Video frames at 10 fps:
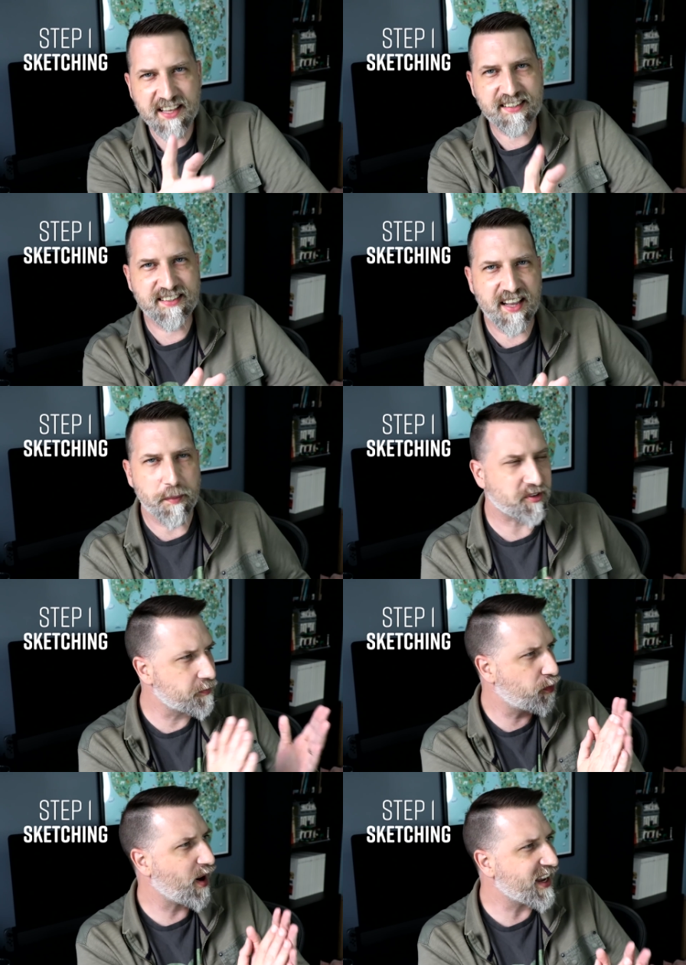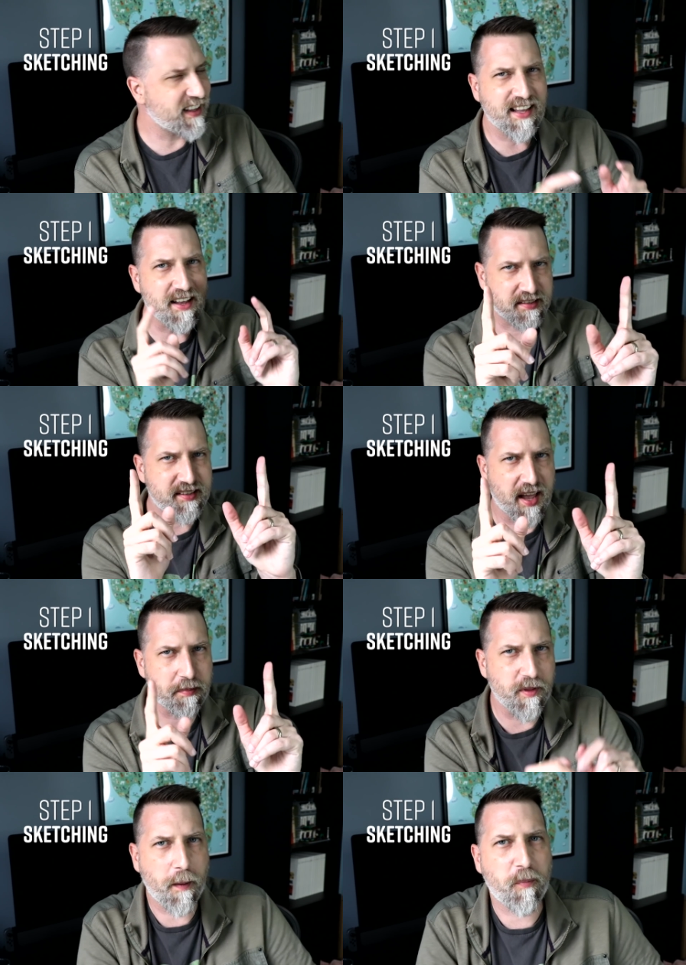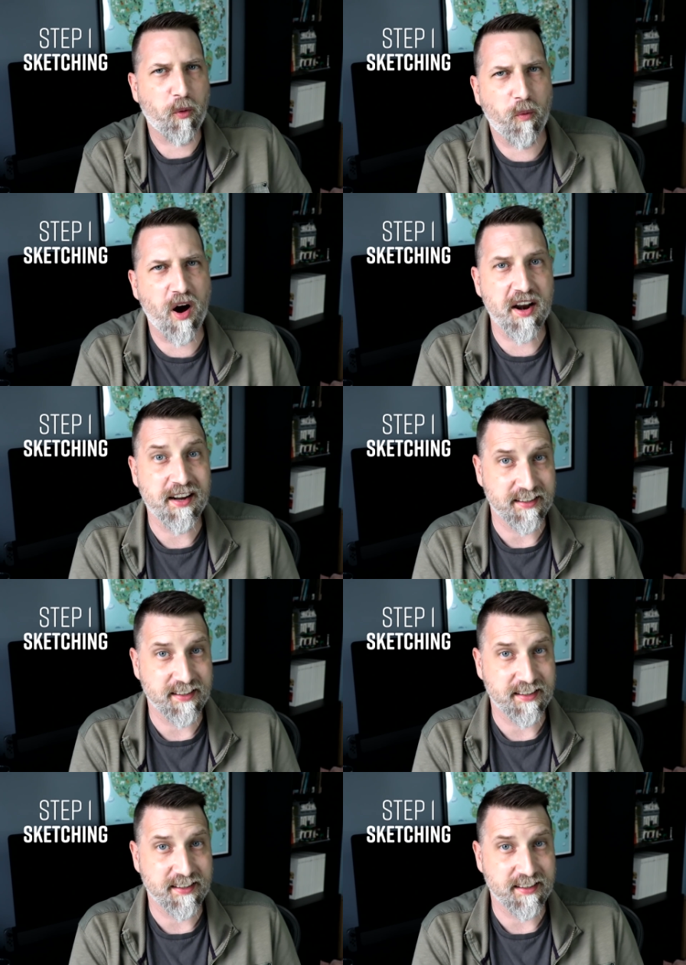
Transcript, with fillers: need steps. Let's break it down. Step number one,